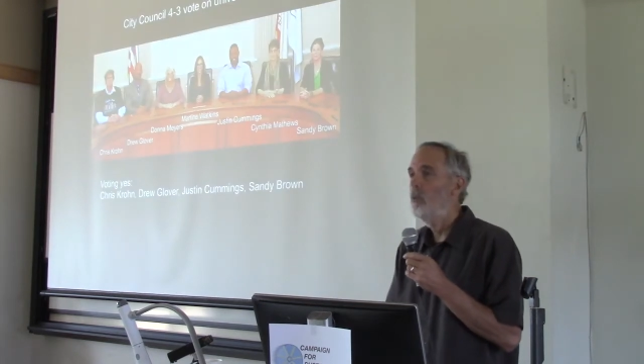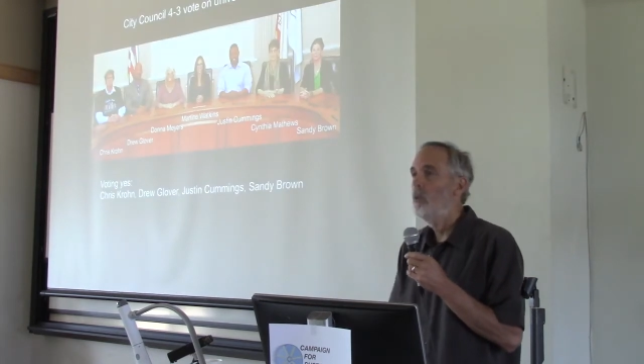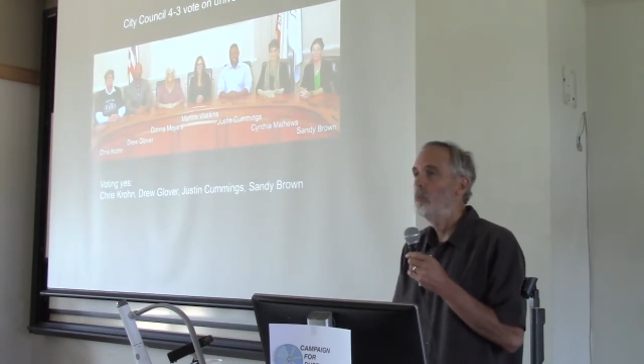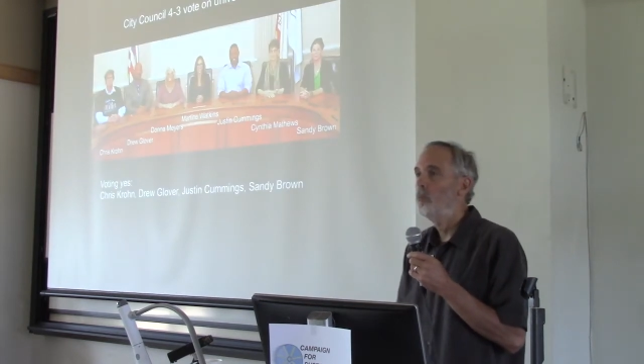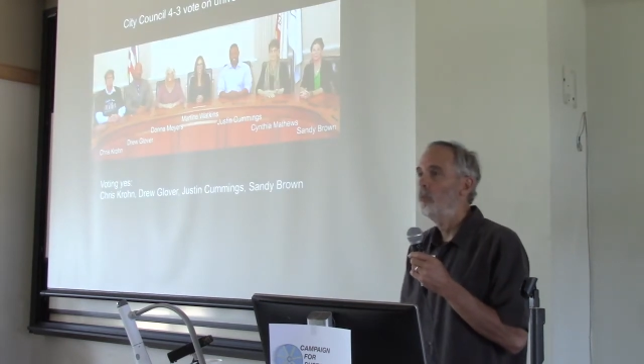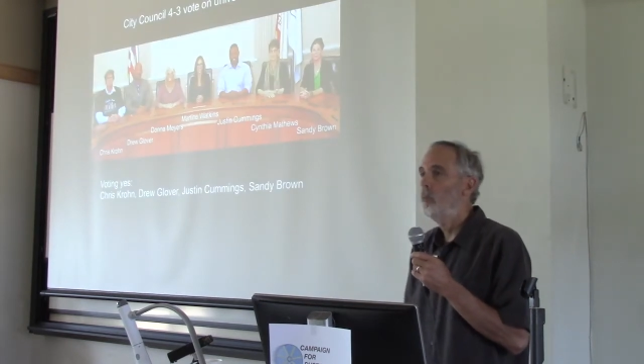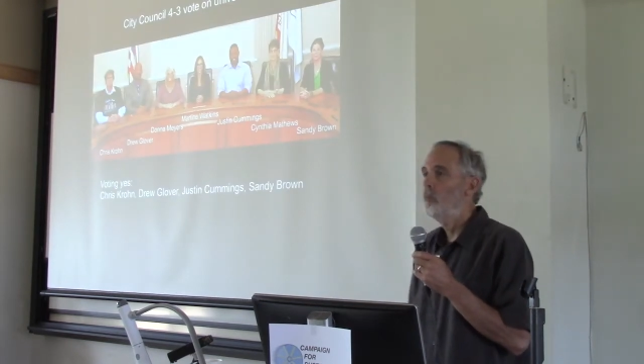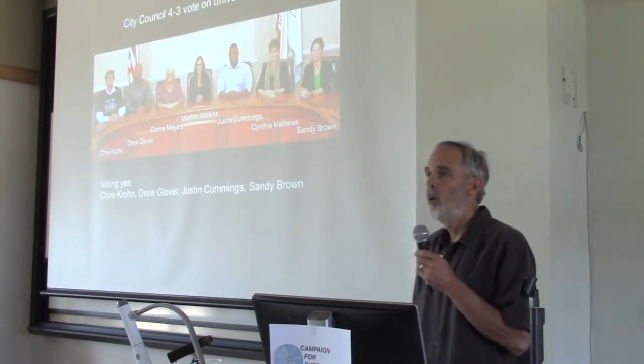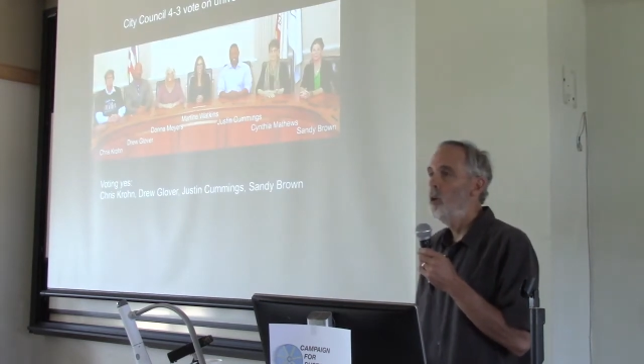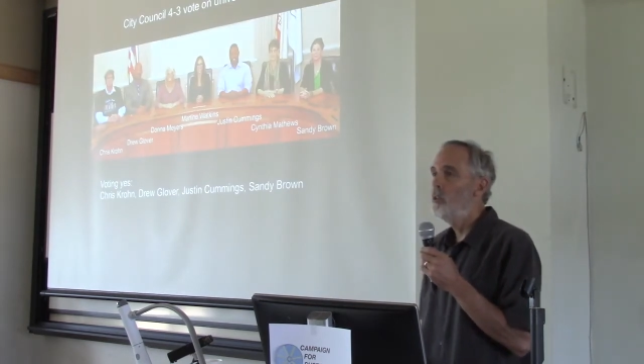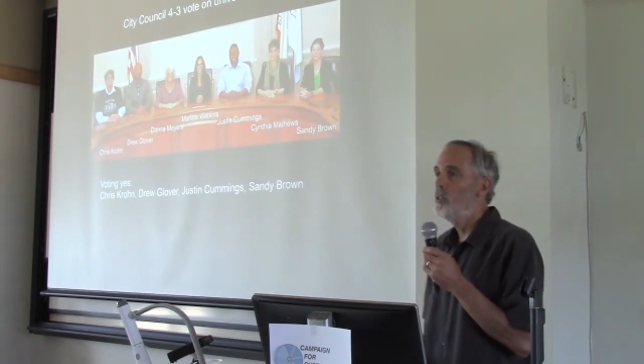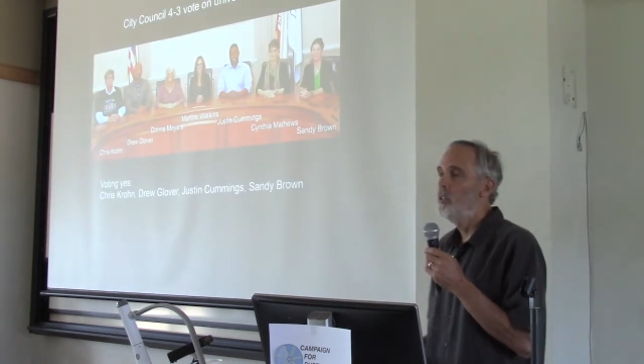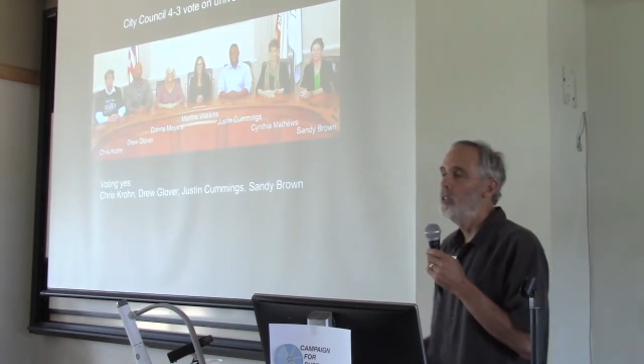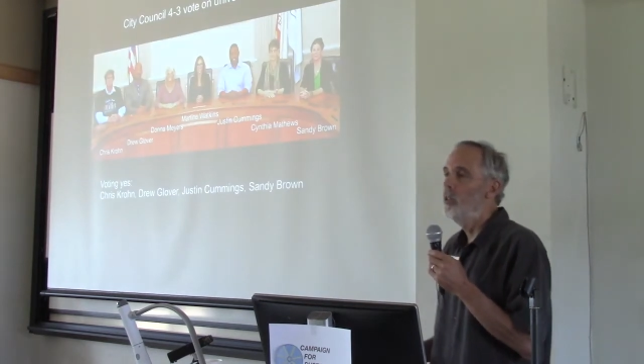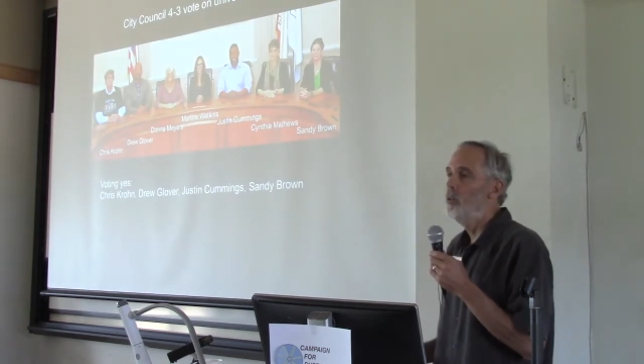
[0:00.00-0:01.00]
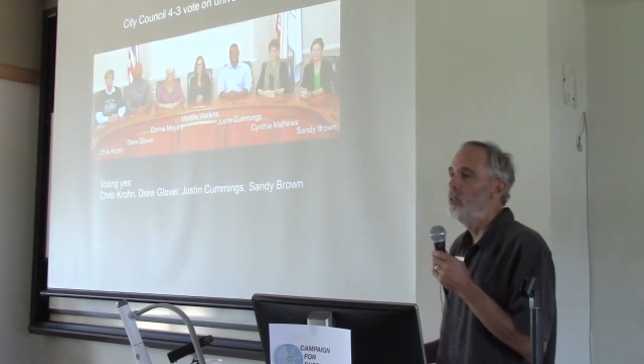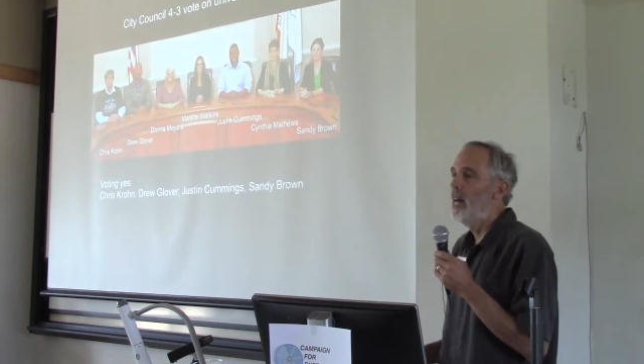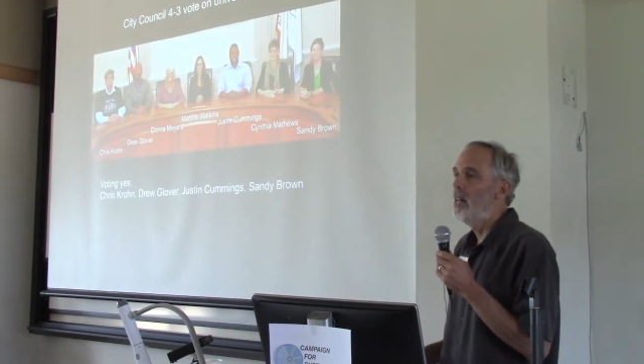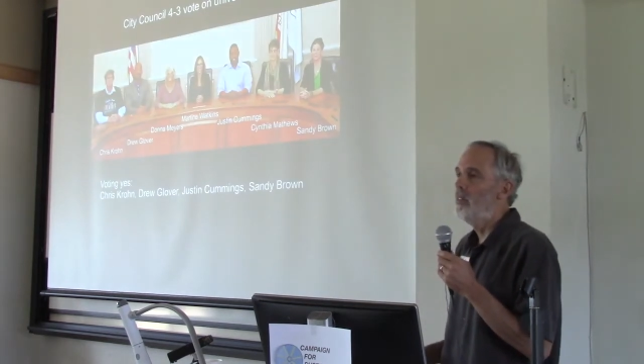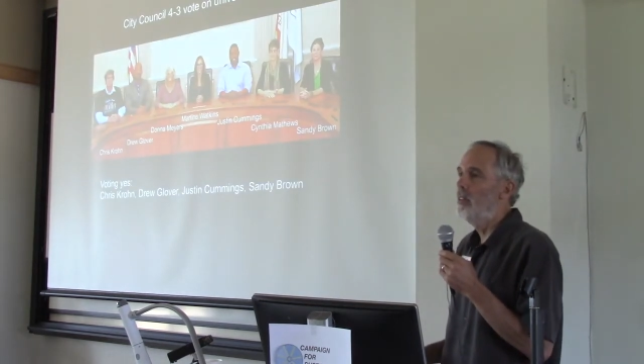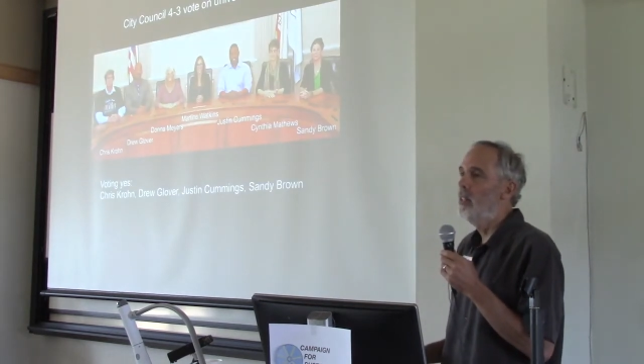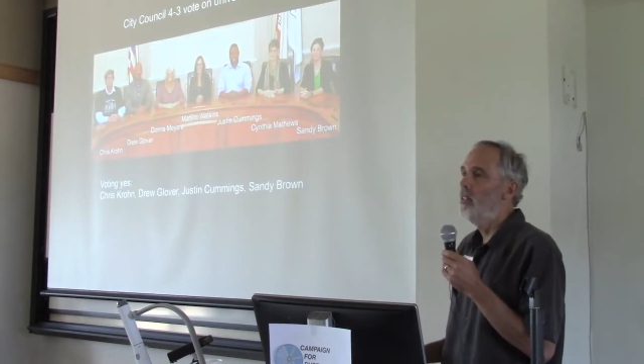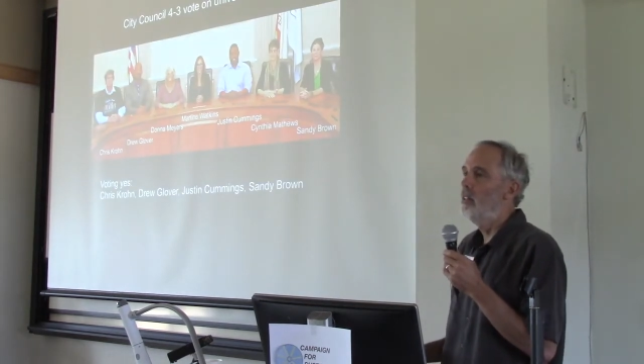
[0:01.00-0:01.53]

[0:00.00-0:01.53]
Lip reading: would propose to you that